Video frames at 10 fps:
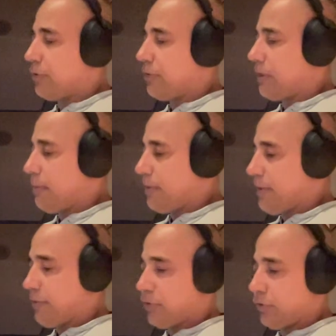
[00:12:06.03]
or even a month
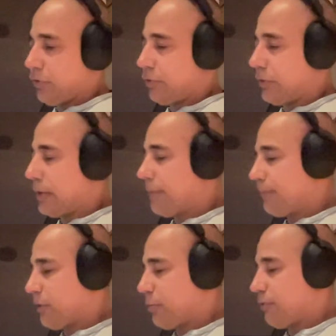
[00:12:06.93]
after surgery
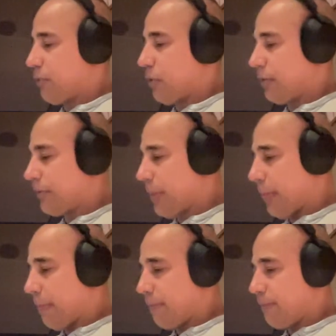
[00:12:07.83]
is performed.
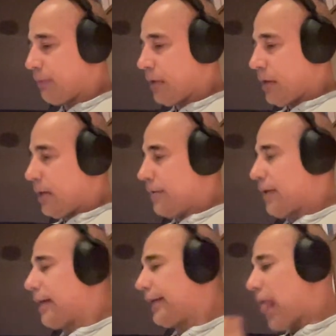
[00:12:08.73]
It's
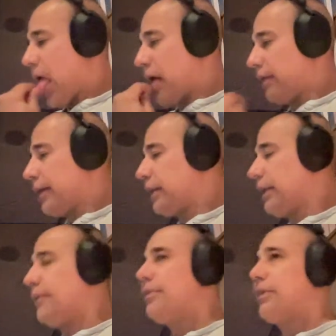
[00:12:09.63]
highly
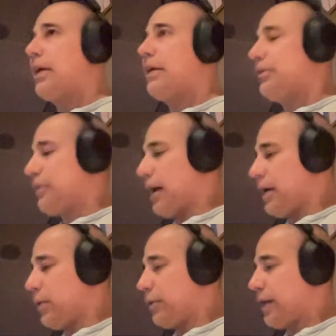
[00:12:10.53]
unlikely in this case
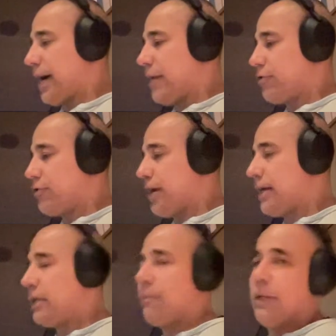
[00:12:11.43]
that it was
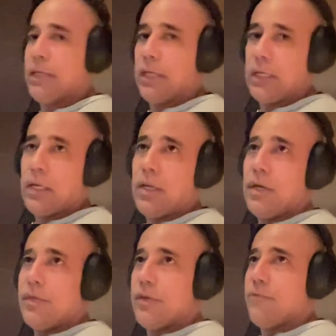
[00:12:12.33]
iatrogenic, meaning
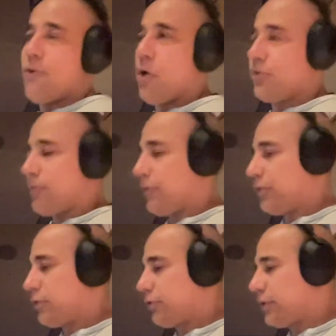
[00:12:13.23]
the fault of the
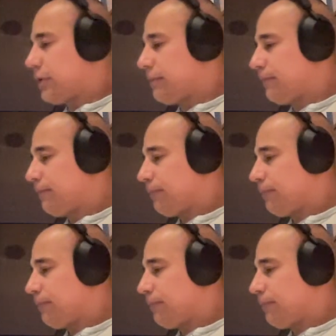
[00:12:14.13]
surgeon.